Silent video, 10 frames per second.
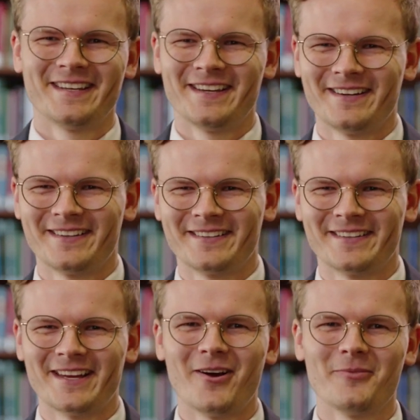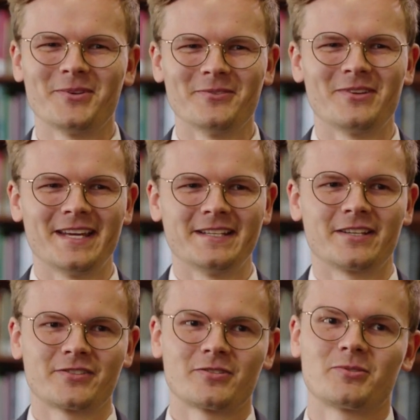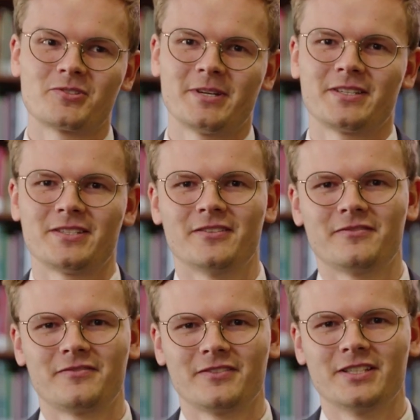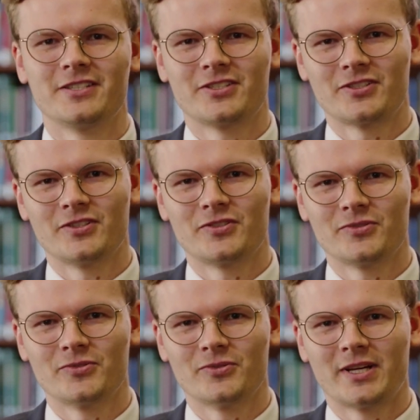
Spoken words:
help you gain an extra perspective in addition to